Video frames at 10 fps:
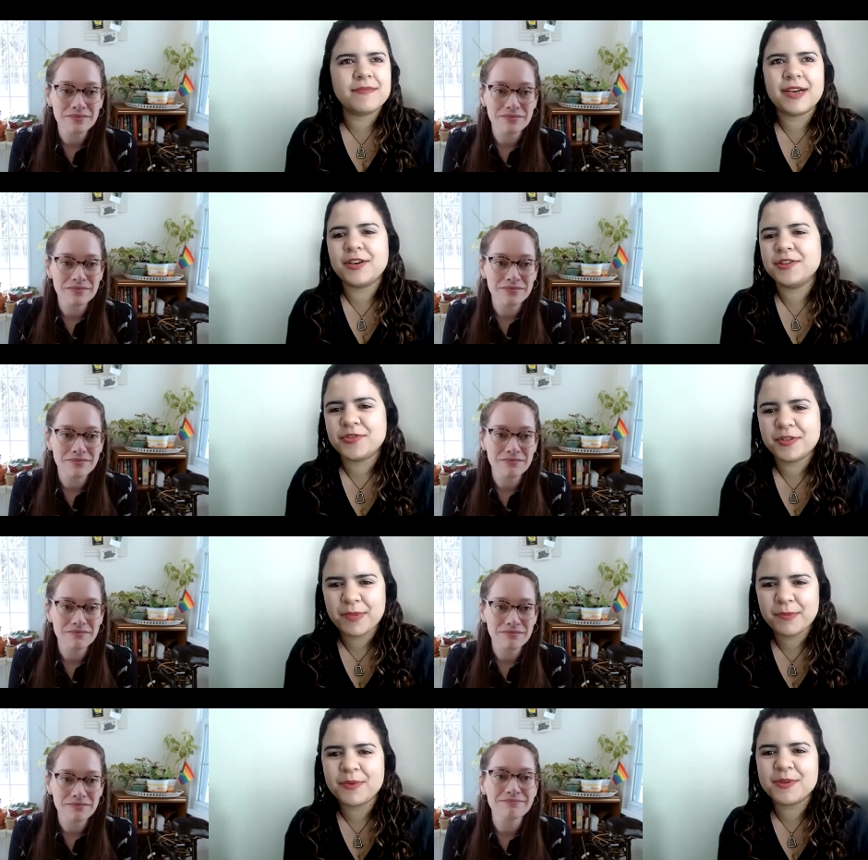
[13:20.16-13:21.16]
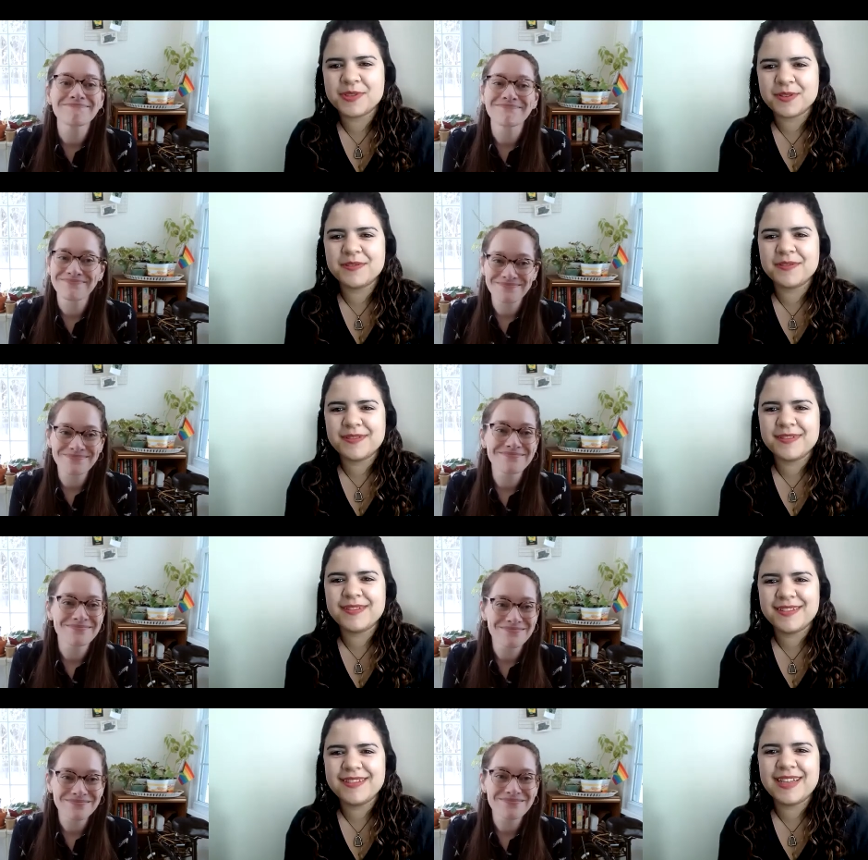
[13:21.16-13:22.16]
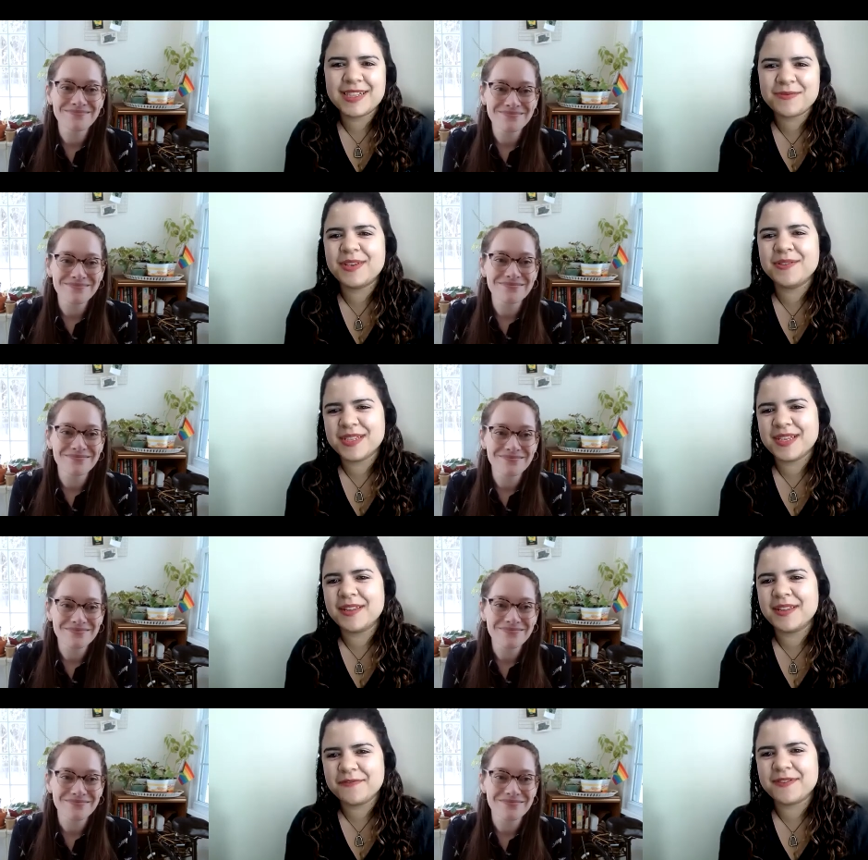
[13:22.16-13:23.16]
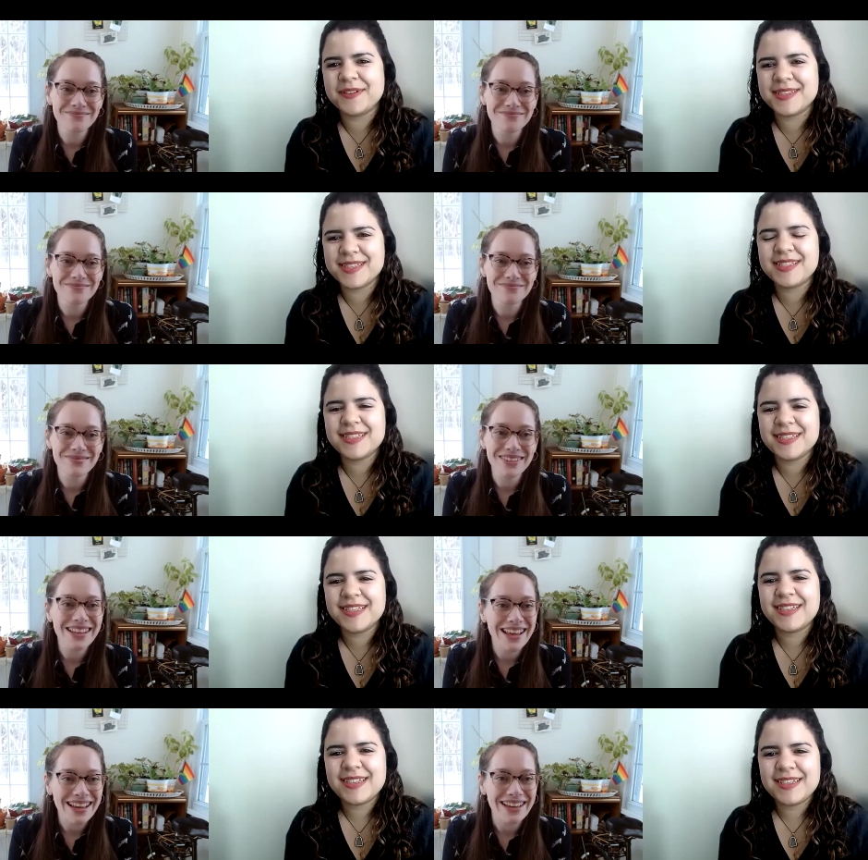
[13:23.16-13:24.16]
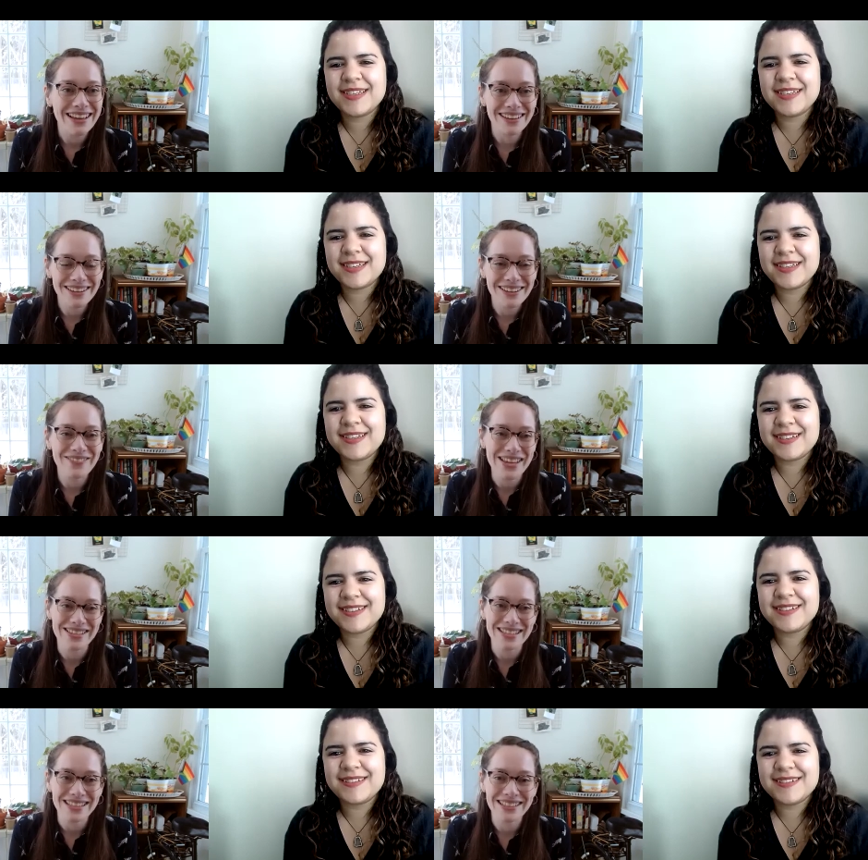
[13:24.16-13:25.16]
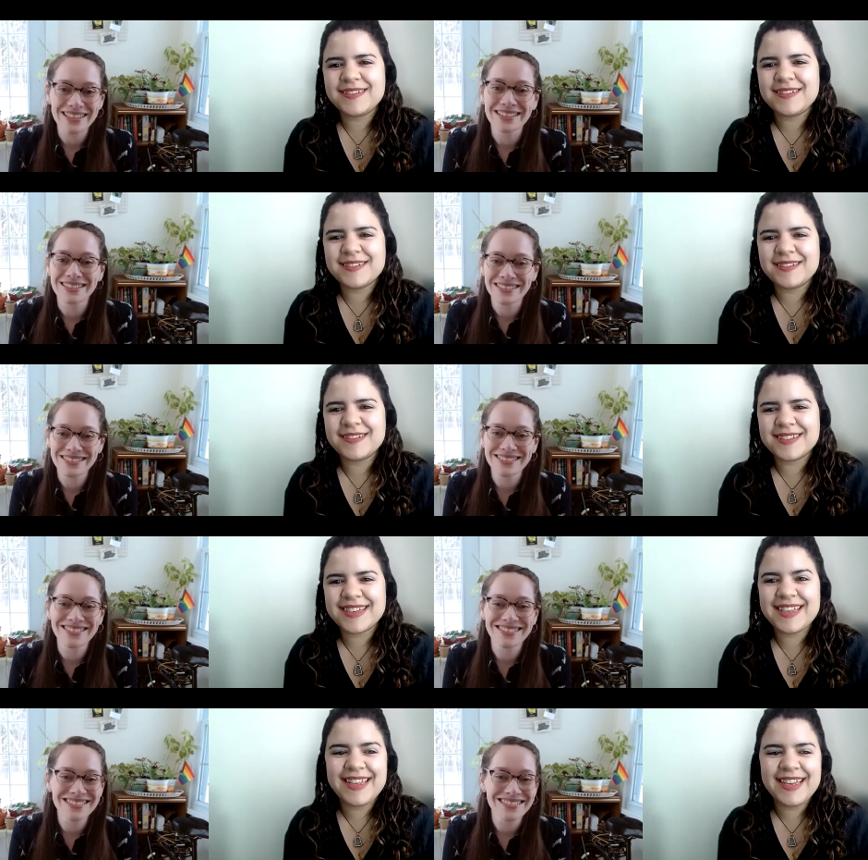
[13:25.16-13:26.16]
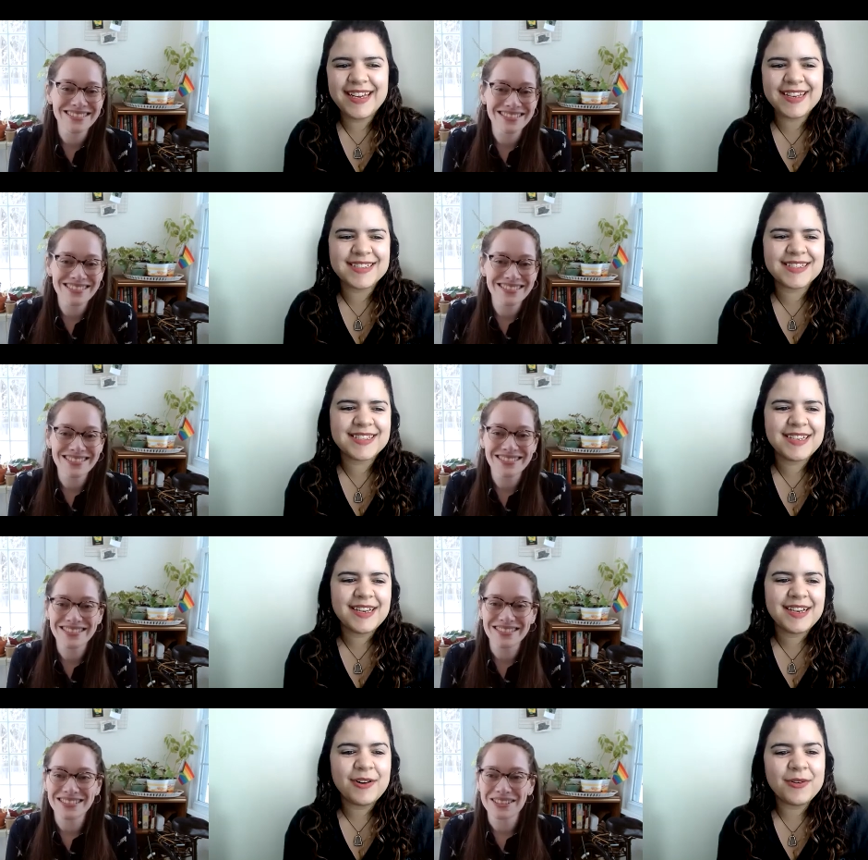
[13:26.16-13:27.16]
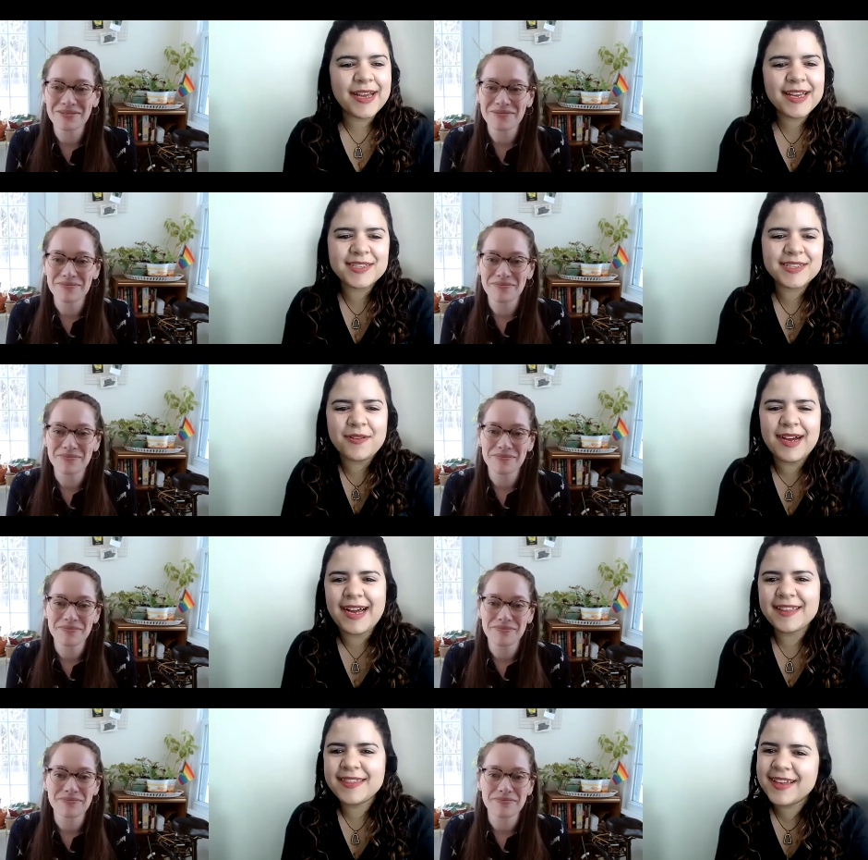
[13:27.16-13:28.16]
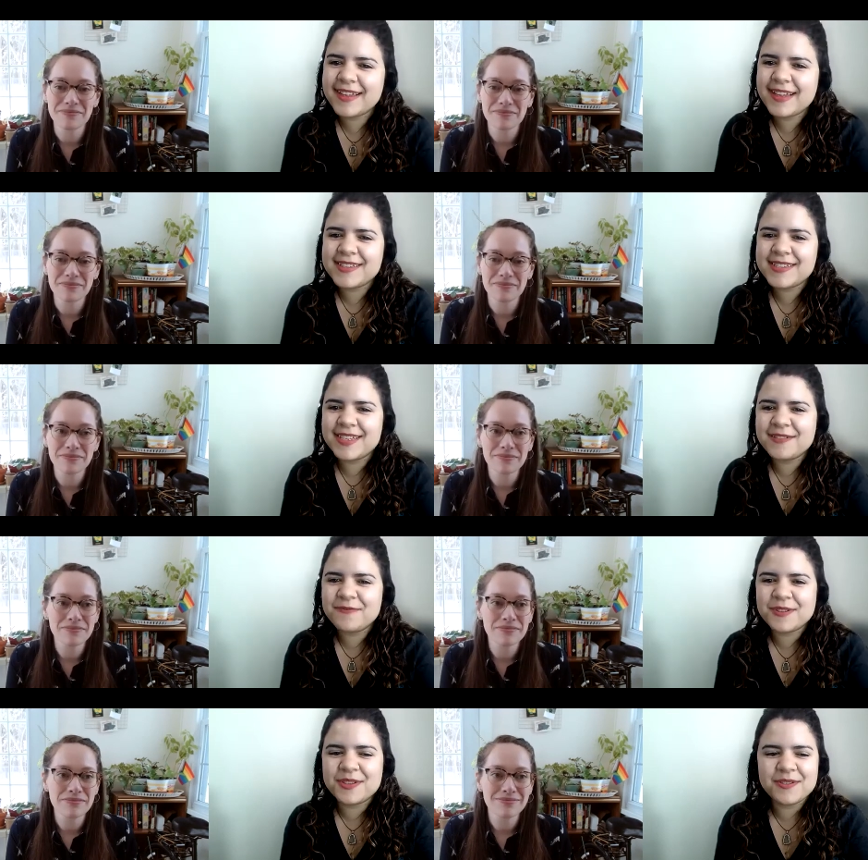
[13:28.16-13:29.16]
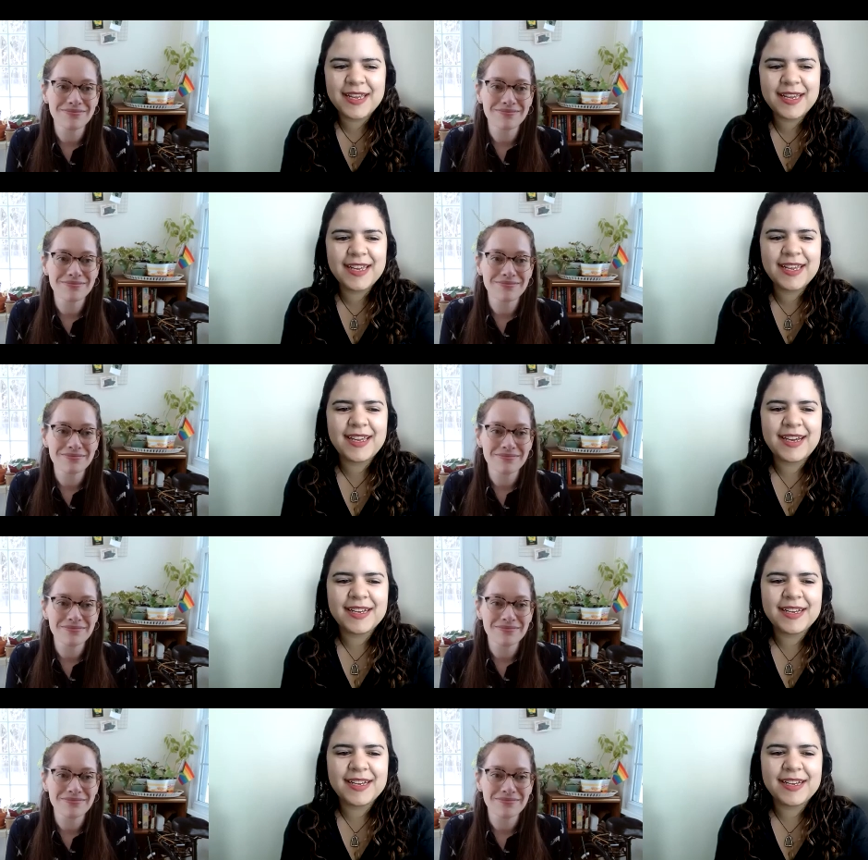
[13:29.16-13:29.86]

Speaker 1: 100 people. So that's when you see the difference.
Speaker 2: Yeah. Amazing.
Speaker 1: Yes. Okay, so I think that's it for today.